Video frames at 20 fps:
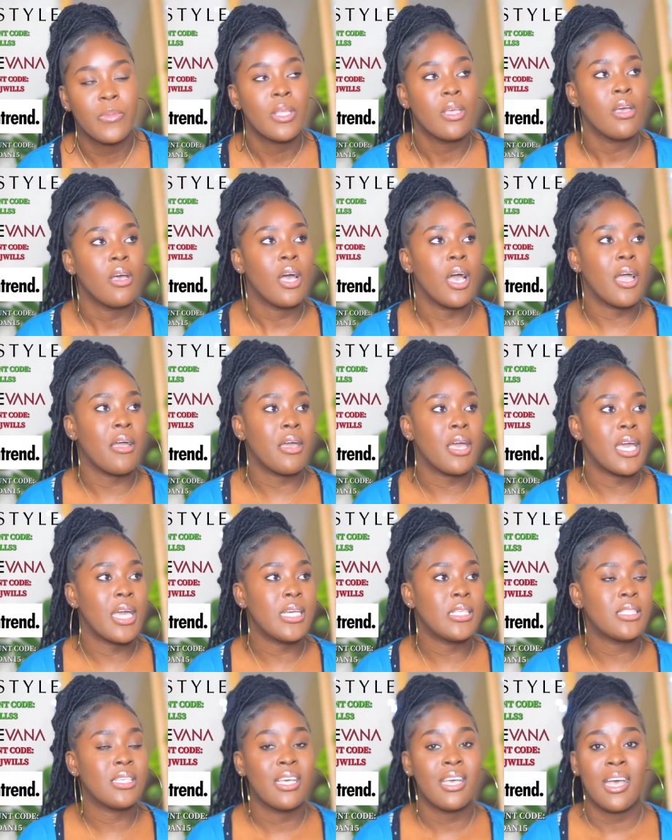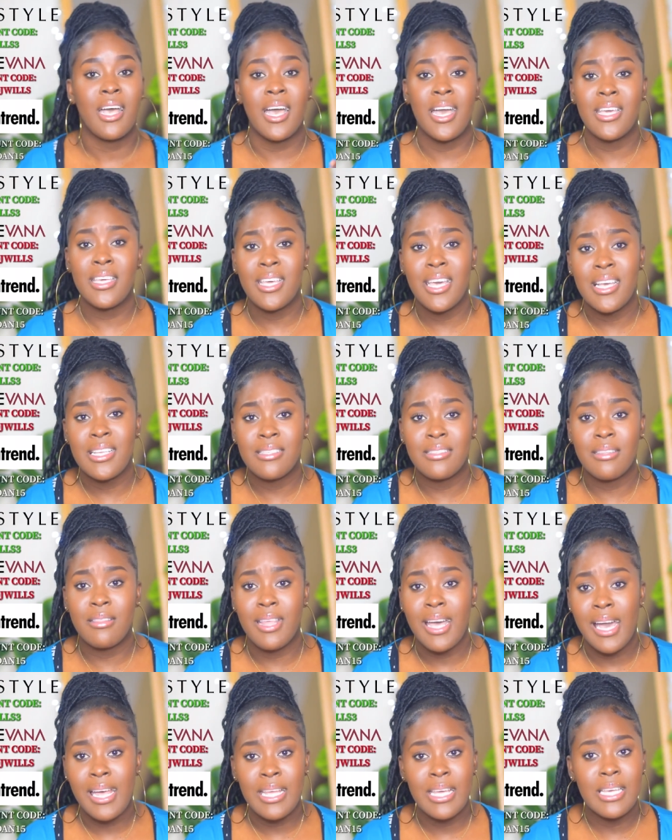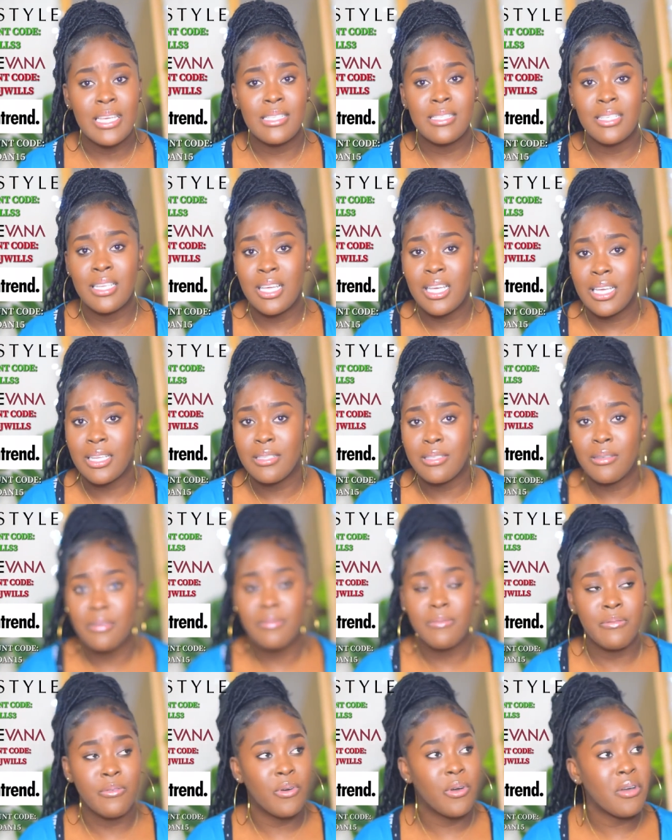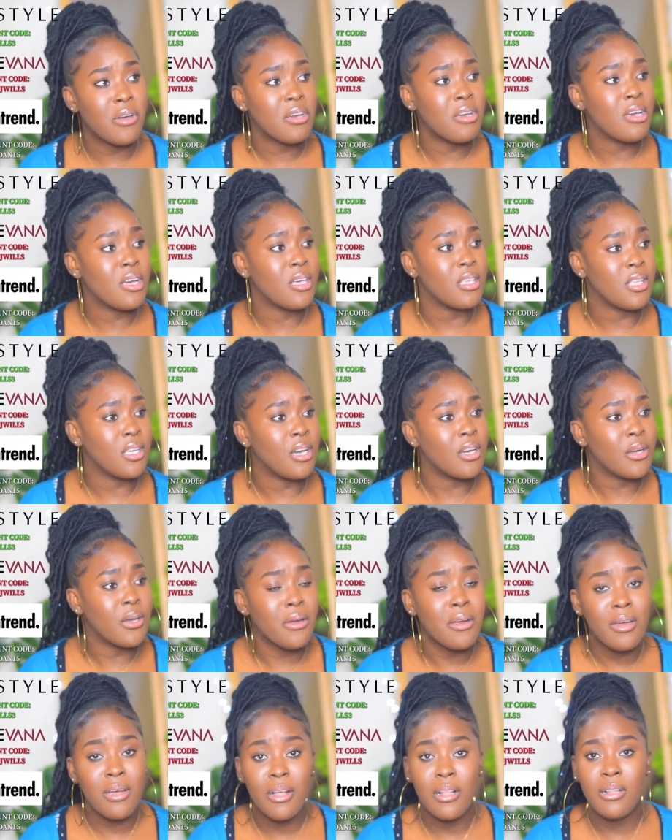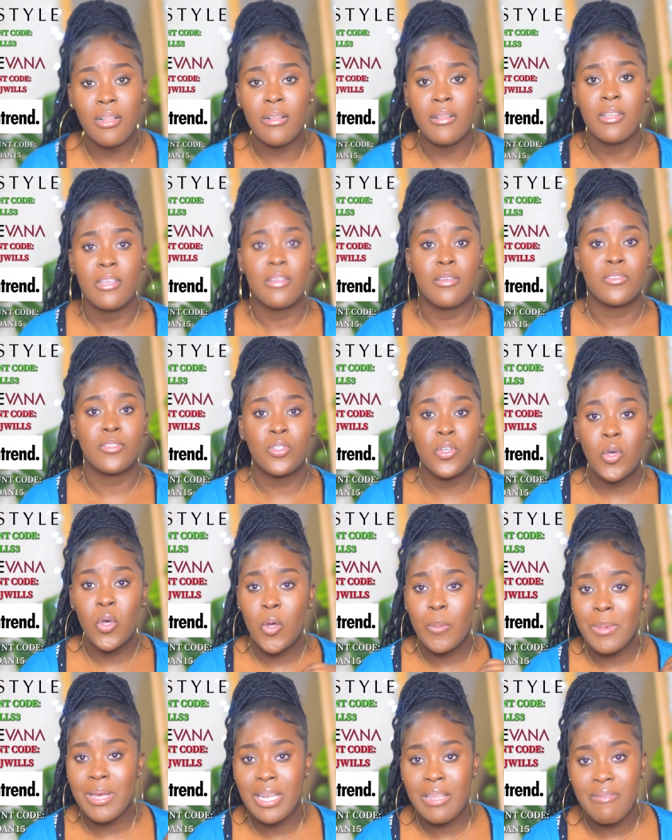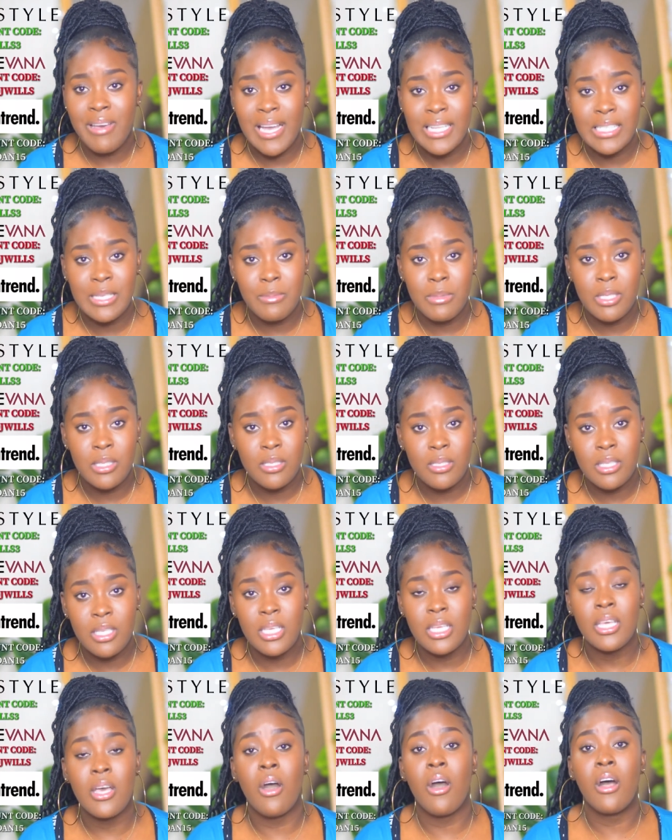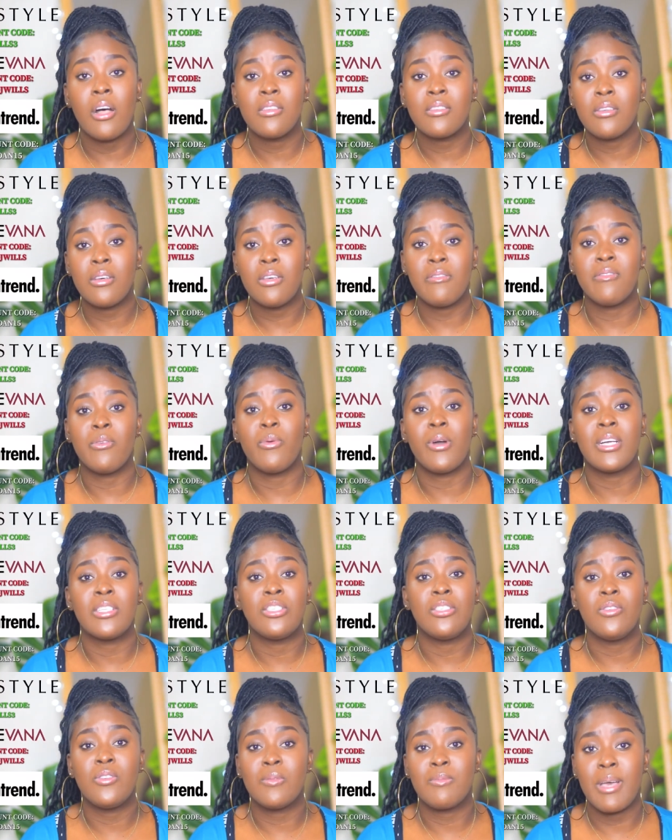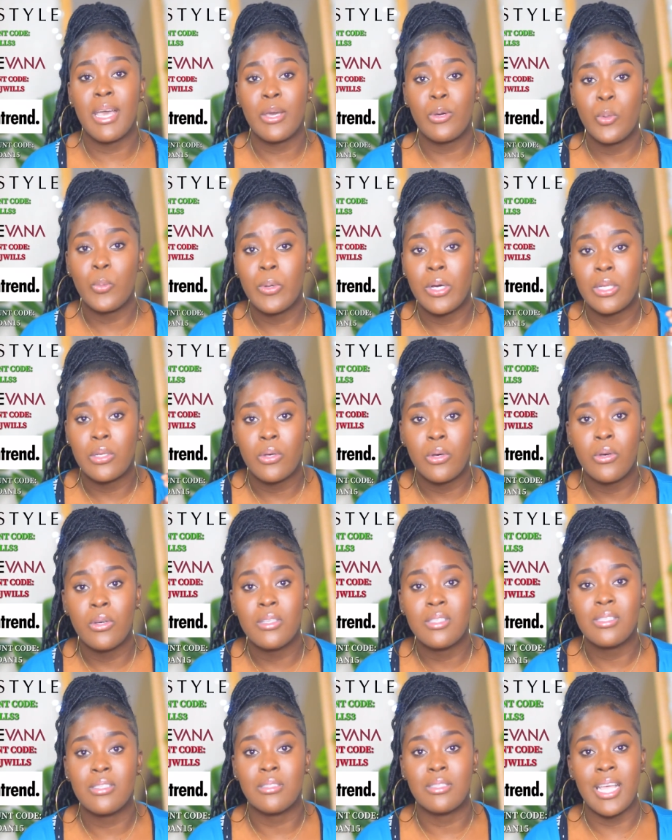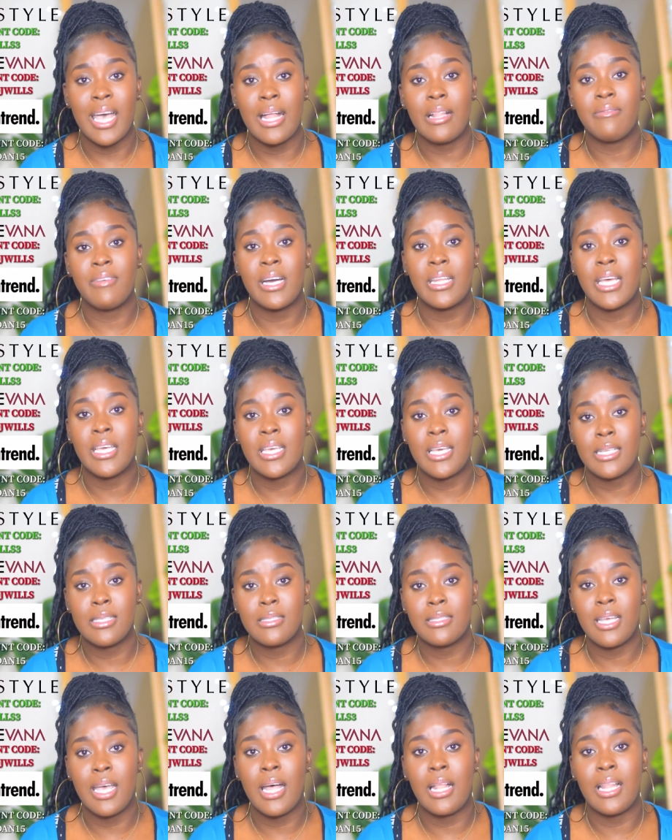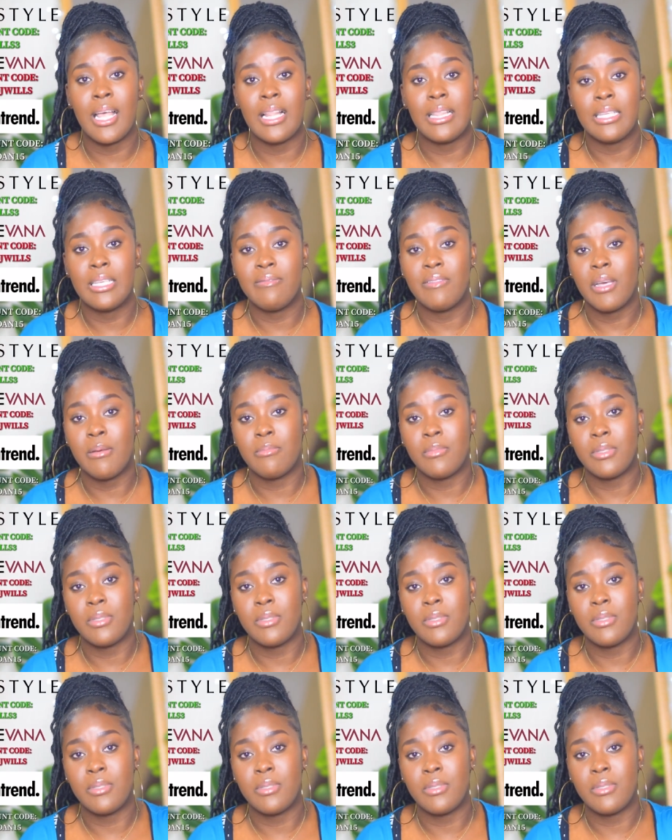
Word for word: Alright? And yes, that is it for your girl. So many vitamin C. Also, if you want to use my coupon codes, Stylevana, yes style, I'll leave them